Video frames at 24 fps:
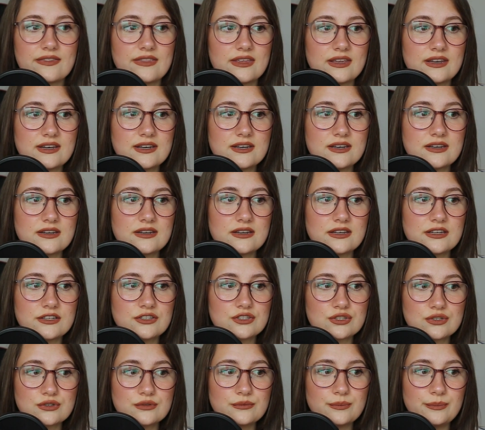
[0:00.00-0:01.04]
then
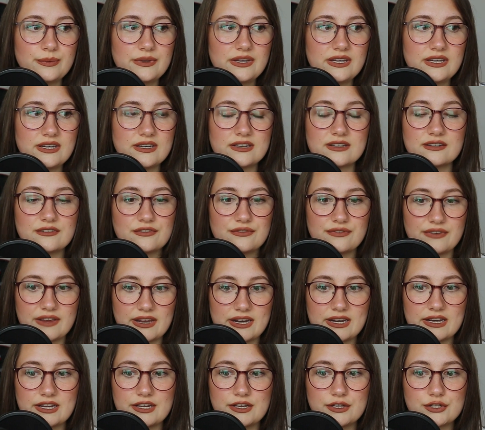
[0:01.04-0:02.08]
it should be that
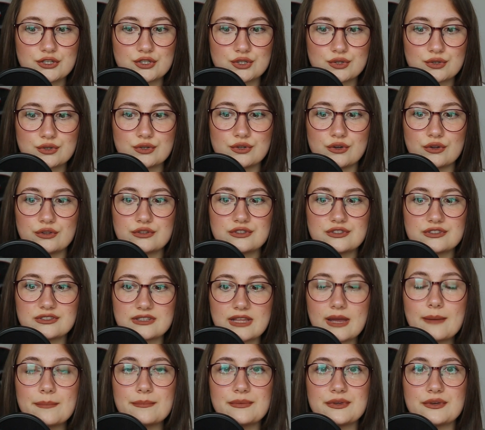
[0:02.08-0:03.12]
failure should not
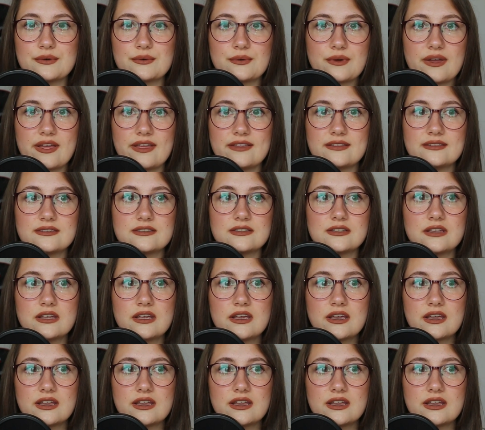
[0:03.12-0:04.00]
stop you, and